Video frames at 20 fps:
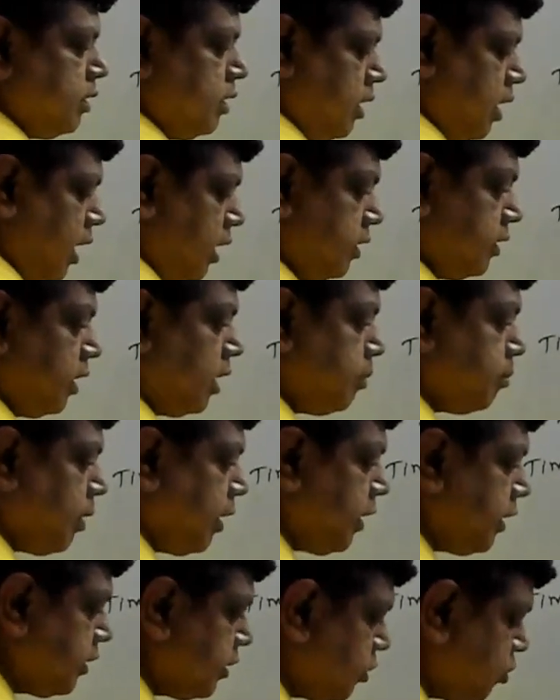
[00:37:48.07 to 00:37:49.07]
And then I am
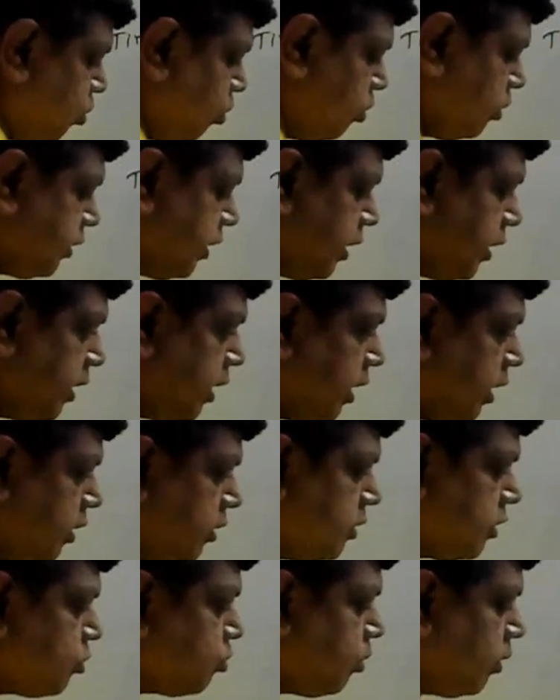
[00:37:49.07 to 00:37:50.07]
writing this whole thing here and this one